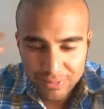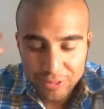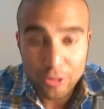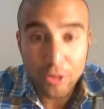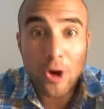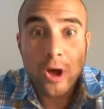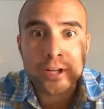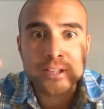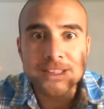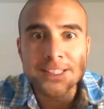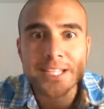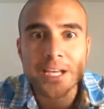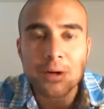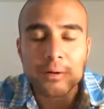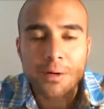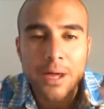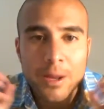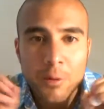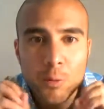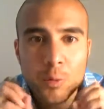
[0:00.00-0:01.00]
thoughts
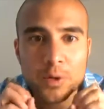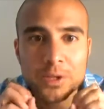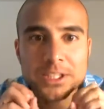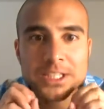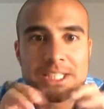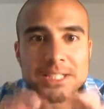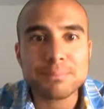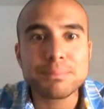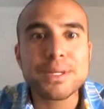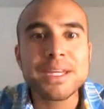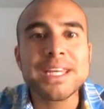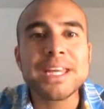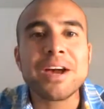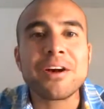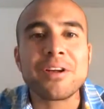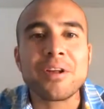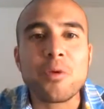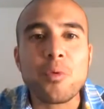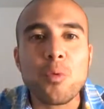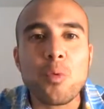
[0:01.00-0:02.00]
that I want to speak
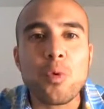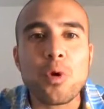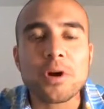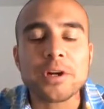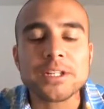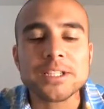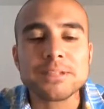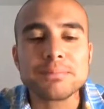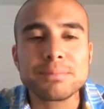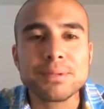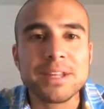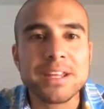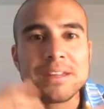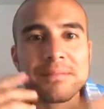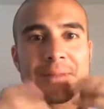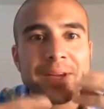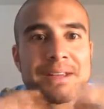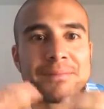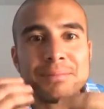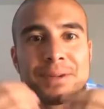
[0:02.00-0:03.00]
out at once, but then
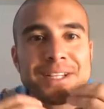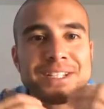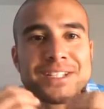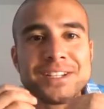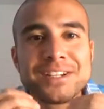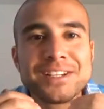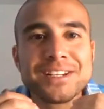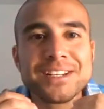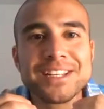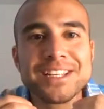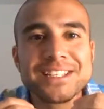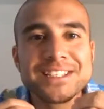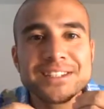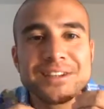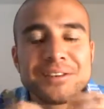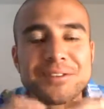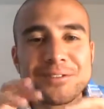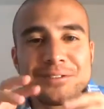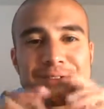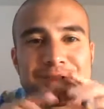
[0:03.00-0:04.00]
my tongue gets
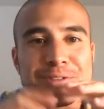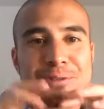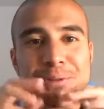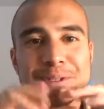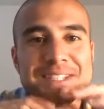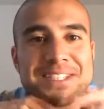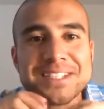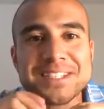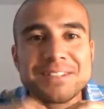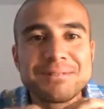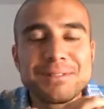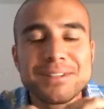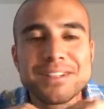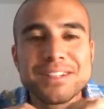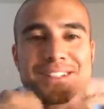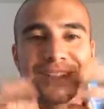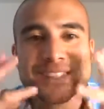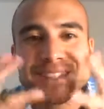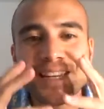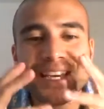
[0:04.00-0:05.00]
all twisted
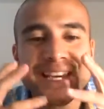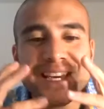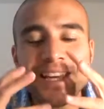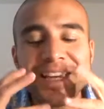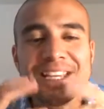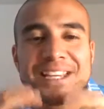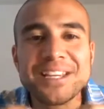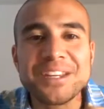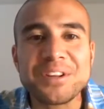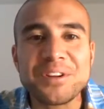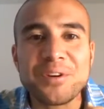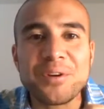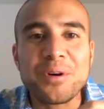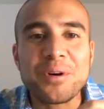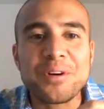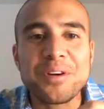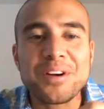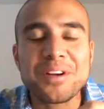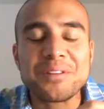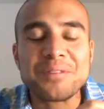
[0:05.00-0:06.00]
because,
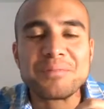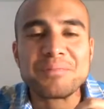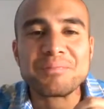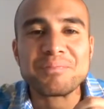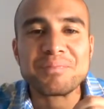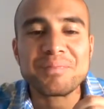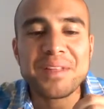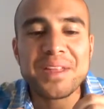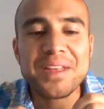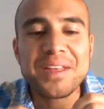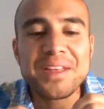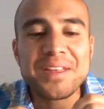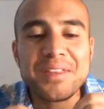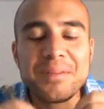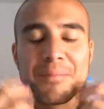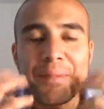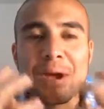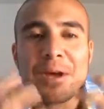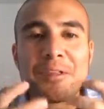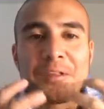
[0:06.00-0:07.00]
the
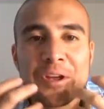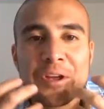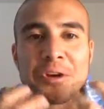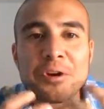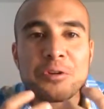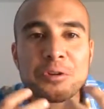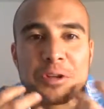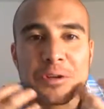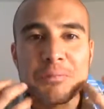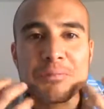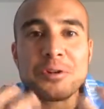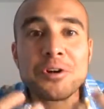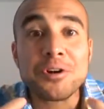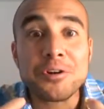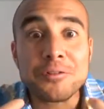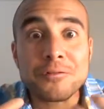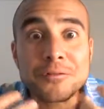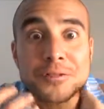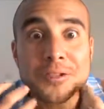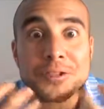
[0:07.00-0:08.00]
mouth can only
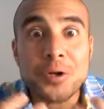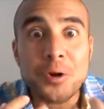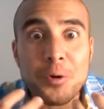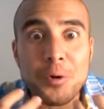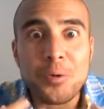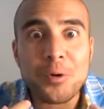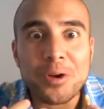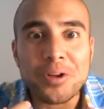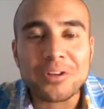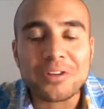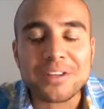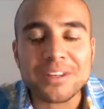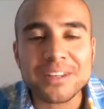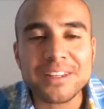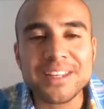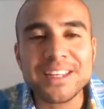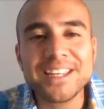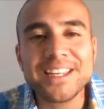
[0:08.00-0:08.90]
move so quickly.